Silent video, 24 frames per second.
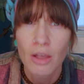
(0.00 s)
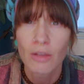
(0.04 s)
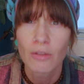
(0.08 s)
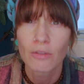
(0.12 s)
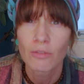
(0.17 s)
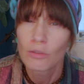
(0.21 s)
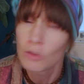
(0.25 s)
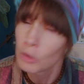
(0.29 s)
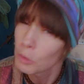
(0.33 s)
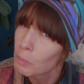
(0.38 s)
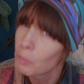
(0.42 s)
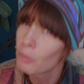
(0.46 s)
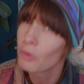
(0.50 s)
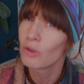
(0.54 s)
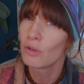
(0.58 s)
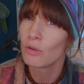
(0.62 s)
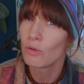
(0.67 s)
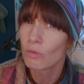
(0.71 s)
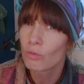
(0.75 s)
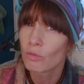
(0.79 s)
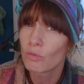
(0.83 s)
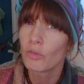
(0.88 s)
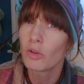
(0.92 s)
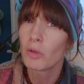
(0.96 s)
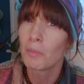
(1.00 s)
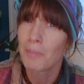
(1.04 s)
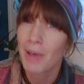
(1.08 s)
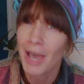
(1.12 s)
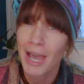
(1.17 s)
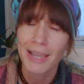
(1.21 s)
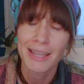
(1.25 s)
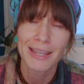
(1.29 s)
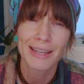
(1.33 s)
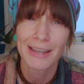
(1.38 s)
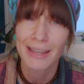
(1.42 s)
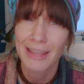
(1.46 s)
Super useful
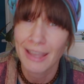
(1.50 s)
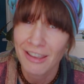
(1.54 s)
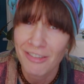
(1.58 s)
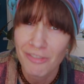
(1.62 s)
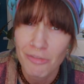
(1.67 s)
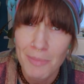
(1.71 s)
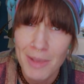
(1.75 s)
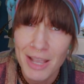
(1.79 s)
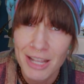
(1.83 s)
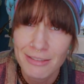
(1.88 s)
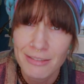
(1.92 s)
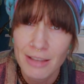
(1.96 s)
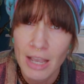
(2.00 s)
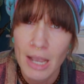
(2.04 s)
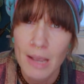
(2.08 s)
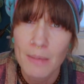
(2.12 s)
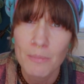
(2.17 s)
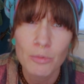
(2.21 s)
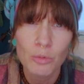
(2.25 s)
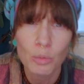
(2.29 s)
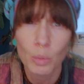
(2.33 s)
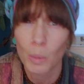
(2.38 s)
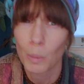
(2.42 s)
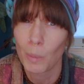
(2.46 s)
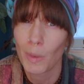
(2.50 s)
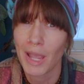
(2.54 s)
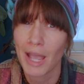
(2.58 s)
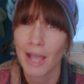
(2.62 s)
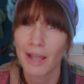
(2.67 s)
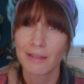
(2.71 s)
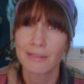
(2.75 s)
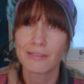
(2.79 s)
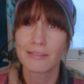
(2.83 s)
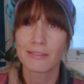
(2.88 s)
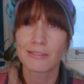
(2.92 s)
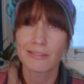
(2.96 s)
back in caveman times when we
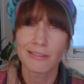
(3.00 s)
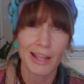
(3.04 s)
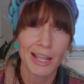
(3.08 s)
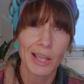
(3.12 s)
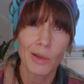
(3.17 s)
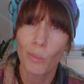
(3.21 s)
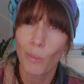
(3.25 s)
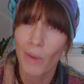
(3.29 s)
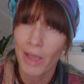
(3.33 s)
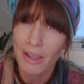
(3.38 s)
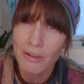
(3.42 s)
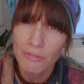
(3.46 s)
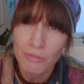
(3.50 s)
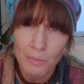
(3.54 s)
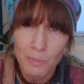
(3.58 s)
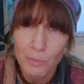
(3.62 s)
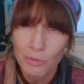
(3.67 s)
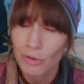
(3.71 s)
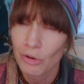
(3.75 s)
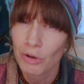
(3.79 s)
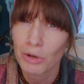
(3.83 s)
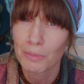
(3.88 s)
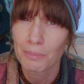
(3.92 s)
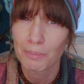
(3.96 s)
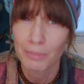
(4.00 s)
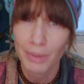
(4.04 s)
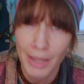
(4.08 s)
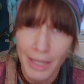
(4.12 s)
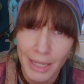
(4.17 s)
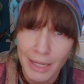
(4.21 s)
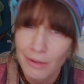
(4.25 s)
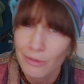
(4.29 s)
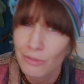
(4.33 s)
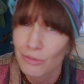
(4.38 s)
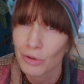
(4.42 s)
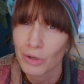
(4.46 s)
had to stay away from certain
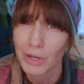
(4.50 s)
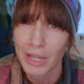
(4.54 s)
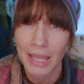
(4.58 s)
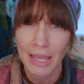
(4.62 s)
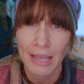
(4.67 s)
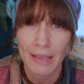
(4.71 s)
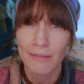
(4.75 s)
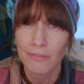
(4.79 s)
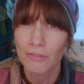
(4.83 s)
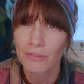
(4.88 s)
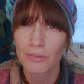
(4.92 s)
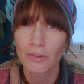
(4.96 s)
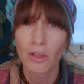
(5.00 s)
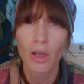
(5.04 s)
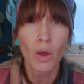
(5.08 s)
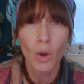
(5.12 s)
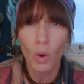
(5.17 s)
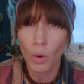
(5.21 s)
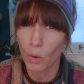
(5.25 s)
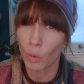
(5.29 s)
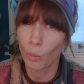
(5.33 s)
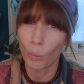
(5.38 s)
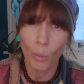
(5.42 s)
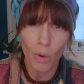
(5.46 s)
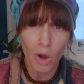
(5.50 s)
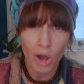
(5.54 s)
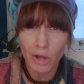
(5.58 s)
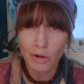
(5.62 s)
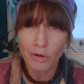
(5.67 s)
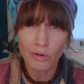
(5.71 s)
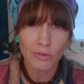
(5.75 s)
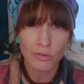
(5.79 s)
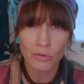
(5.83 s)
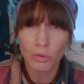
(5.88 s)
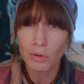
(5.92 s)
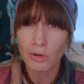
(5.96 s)
plants or caves or
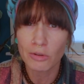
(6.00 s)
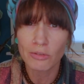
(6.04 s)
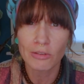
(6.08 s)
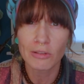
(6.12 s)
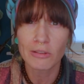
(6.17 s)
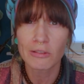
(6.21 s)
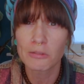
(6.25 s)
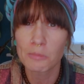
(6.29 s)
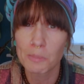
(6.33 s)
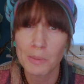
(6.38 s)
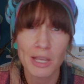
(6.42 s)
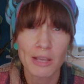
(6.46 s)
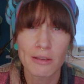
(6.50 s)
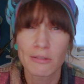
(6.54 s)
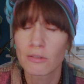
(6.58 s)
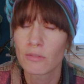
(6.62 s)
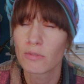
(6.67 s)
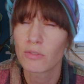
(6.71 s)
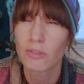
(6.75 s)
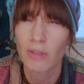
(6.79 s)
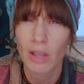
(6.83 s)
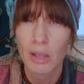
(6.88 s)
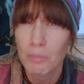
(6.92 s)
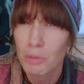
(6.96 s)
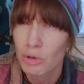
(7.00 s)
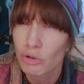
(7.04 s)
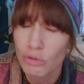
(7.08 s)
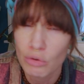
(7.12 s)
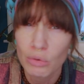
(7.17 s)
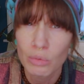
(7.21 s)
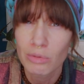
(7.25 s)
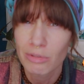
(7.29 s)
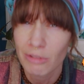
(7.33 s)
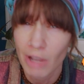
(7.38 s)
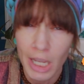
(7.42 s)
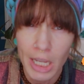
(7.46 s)
water sources because of
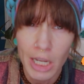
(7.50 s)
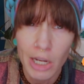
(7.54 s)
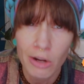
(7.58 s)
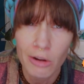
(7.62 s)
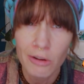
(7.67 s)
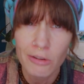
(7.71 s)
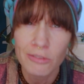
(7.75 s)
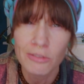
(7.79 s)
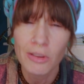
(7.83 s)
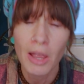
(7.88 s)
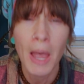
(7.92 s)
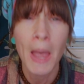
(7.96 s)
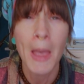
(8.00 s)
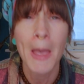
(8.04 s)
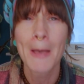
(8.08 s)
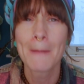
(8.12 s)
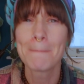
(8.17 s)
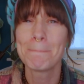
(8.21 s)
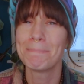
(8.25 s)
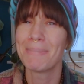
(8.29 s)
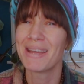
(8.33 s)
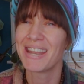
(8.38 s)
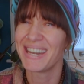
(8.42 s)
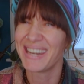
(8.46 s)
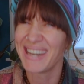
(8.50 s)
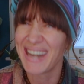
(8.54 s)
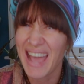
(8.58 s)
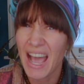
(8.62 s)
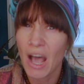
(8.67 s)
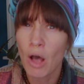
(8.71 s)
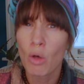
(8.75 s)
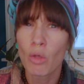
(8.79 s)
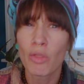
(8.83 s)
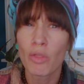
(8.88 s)
saber-toothed tigers. But now